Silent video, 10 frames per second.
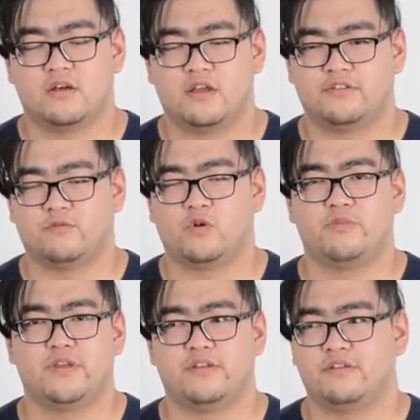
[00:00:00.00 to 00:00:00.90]
It will
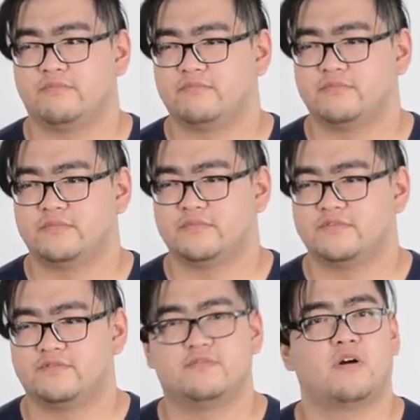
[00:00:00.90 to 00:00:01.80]
be
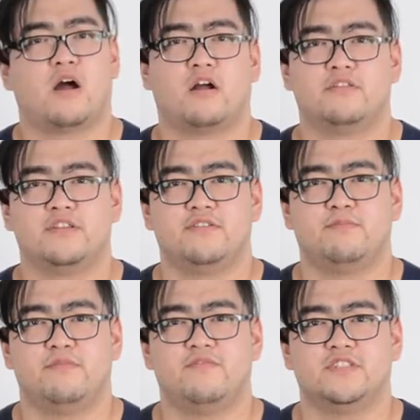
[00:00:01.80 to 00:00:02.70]
hardly
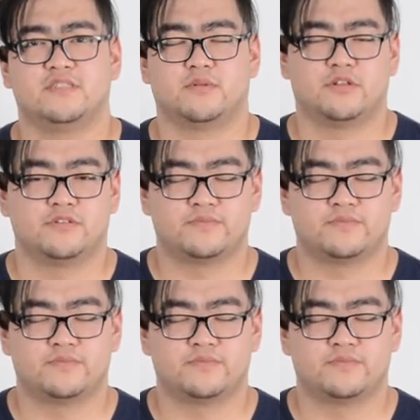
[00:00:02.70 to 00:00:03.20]
visible.